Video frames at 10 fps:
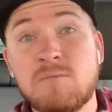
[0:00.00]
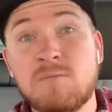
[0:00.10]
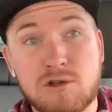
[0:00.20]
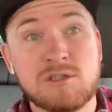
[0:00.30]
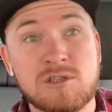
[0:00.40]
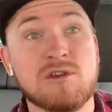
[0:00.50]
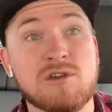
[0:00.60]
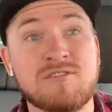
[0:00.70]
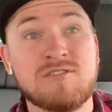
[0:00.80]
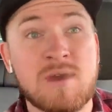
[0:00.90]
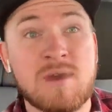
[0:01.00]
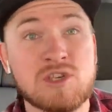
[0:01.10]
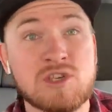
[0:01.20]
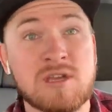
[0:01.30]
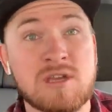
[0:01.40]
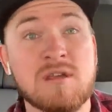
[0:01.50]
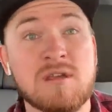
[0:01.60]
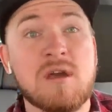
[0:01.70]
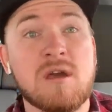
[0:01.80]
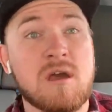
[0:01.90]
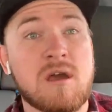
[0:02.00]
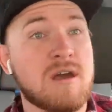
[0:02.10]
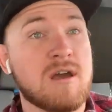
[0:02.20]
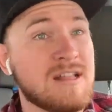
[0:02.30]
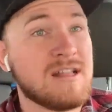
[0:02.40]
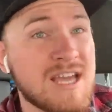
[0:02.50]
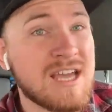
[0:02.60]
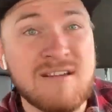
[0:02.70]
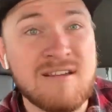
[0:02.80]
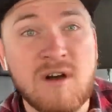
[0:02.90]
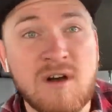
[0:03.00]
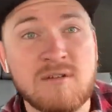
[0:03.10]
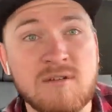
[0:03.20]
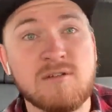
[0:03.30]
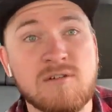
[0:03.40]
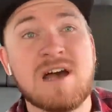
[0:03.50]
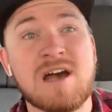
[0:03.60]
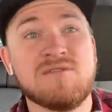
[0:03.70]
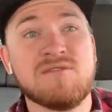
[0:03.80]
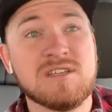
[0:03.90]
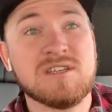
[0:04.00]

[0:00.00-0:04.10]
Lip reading: personal transformation, content involving philosophy,